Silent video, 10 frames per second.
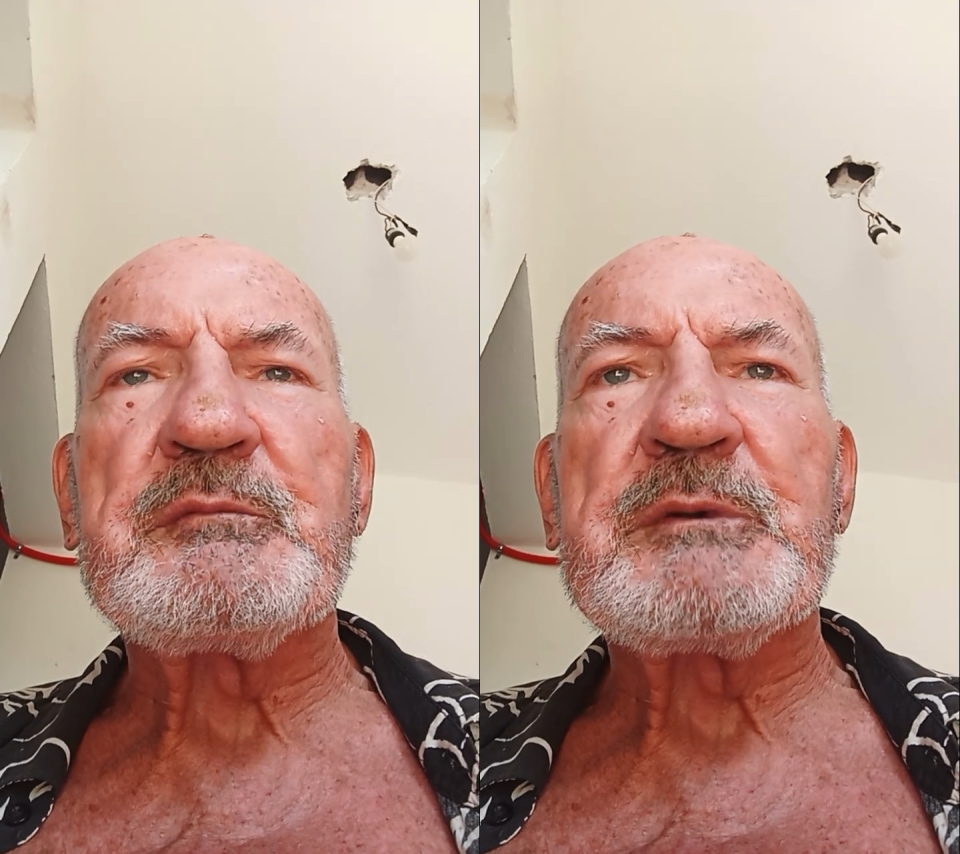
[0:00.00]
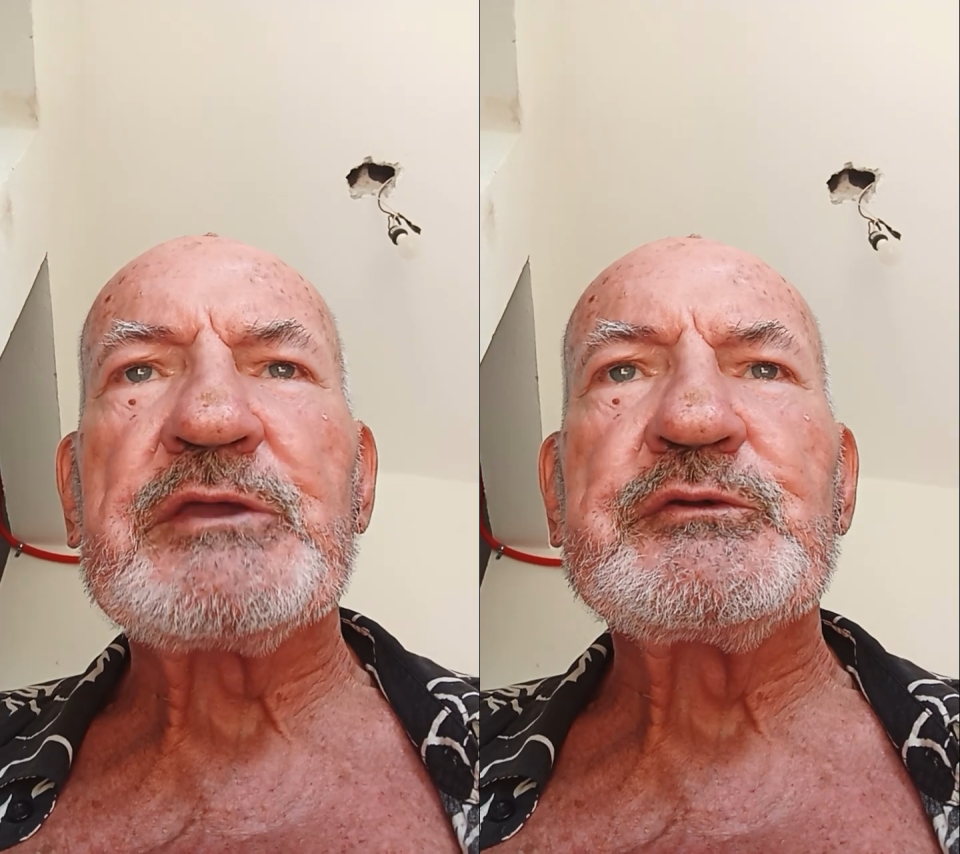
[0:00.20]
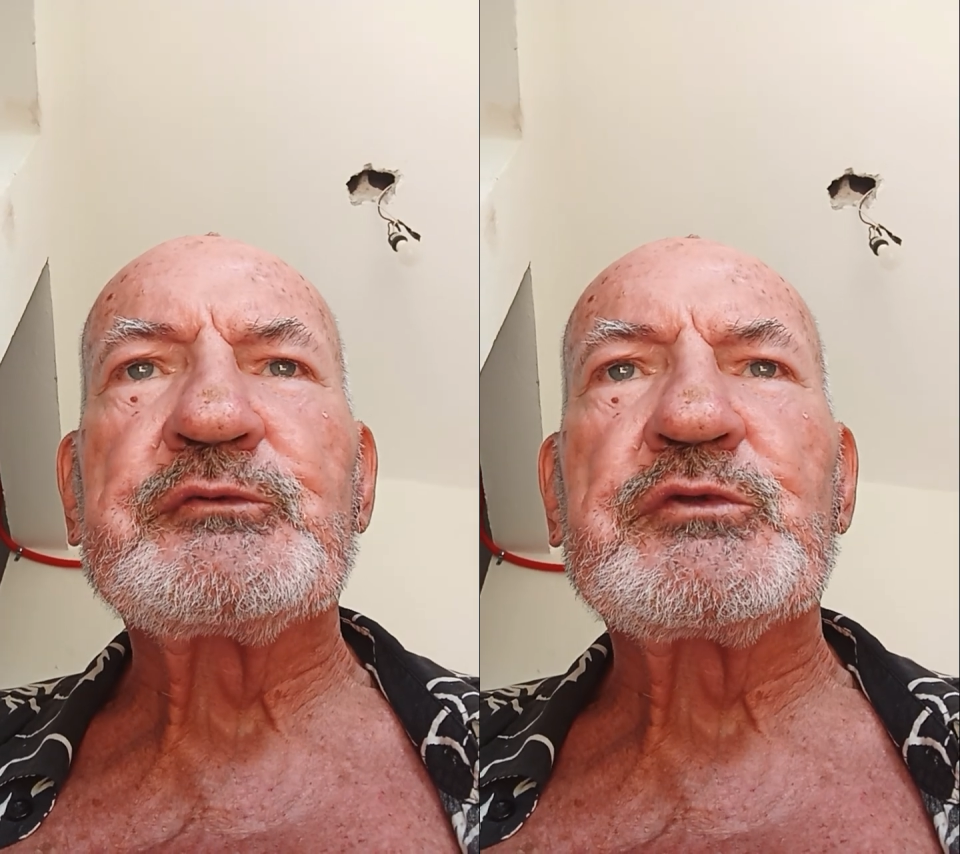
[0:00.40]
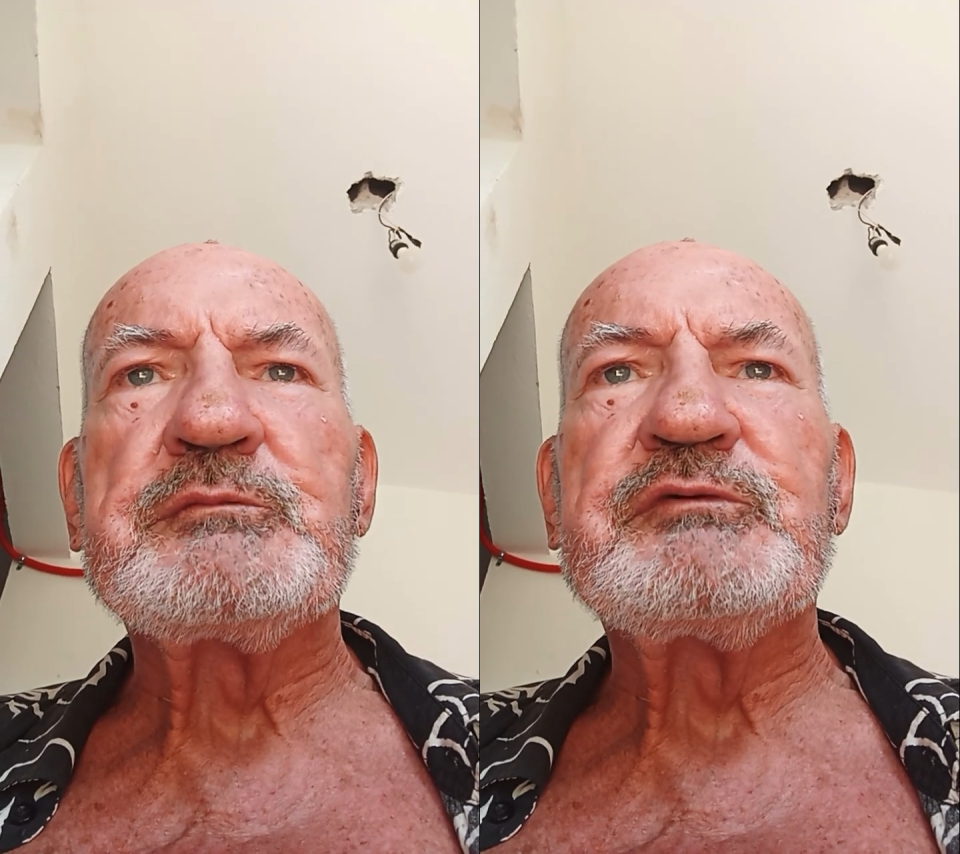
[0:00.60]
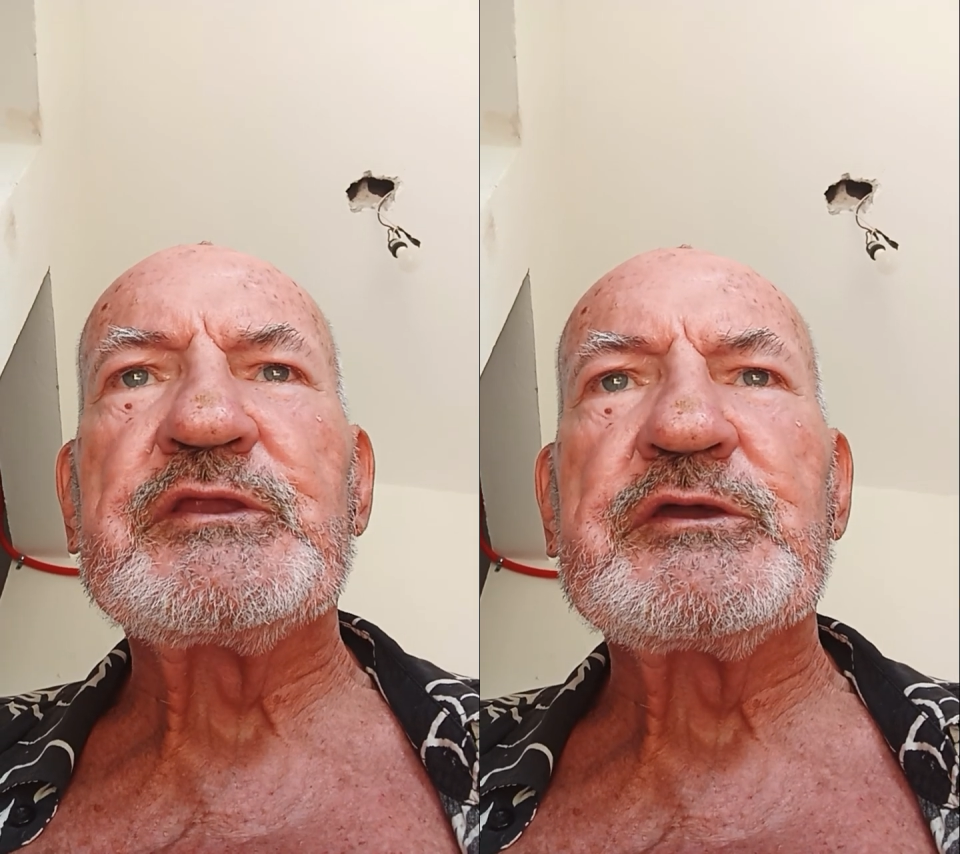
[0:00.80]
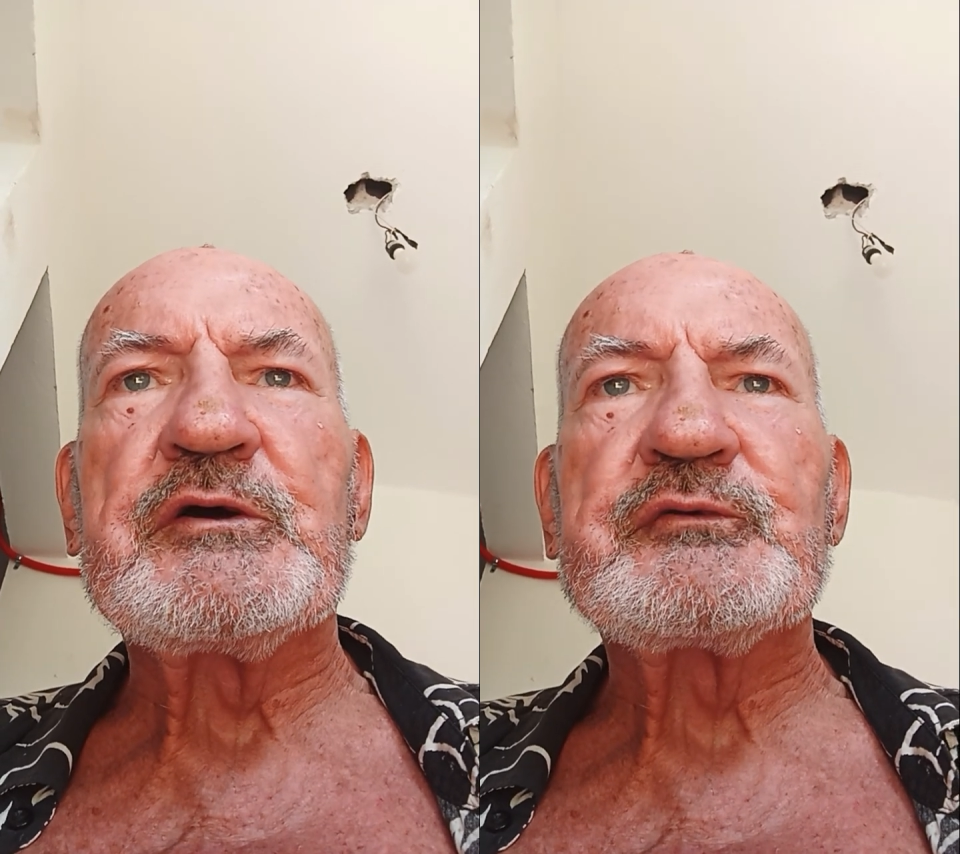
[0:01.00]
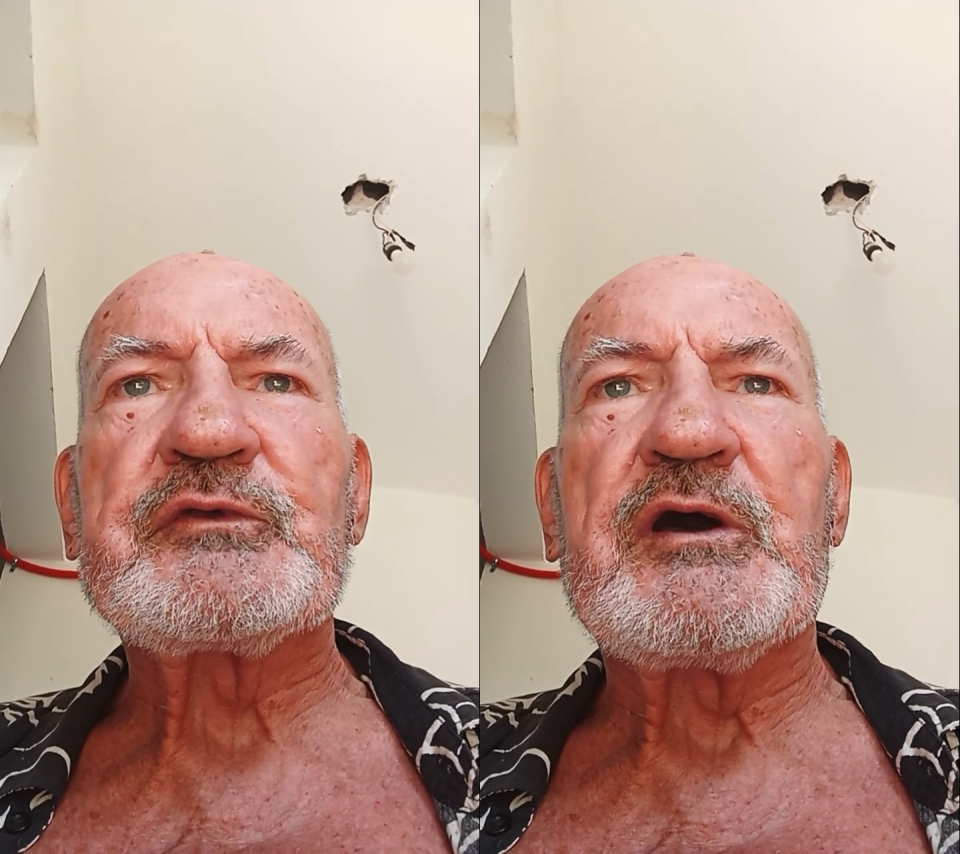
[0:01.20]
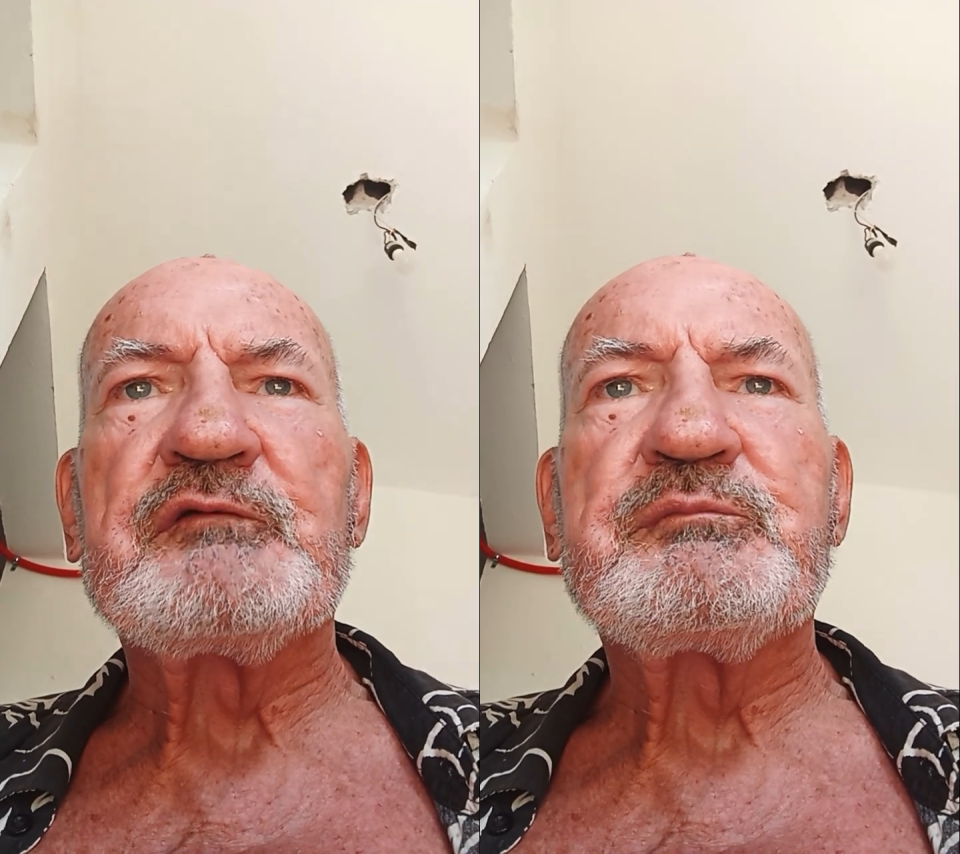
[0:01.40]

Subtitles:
my YouTube videos of